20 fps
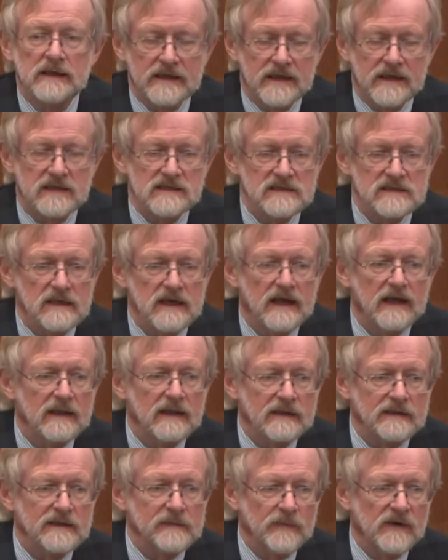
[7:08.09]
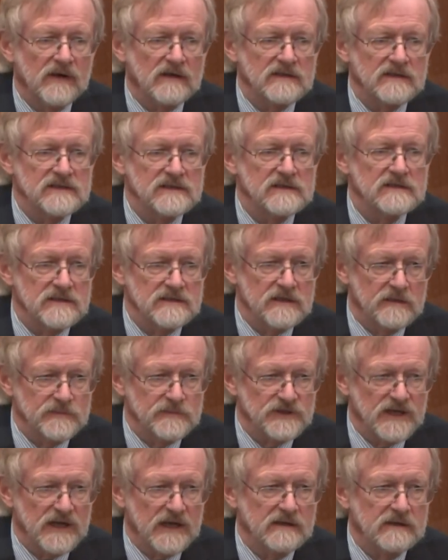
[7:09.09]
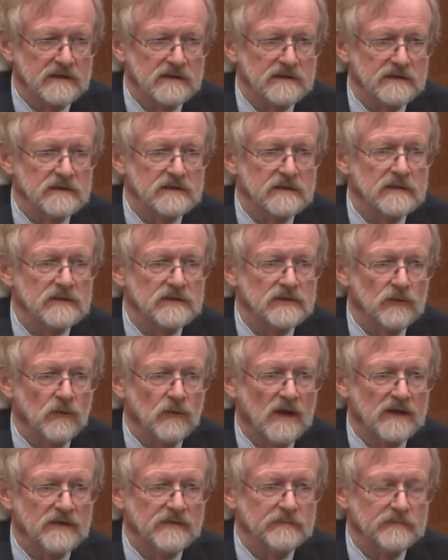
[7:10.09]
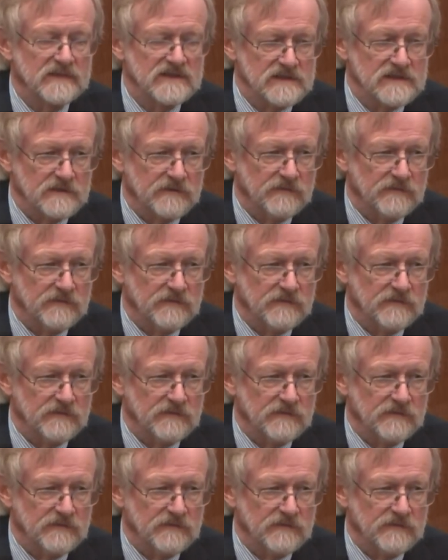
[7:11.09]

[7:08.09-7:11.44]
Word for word: Yes, a healthy person subjected to what Mister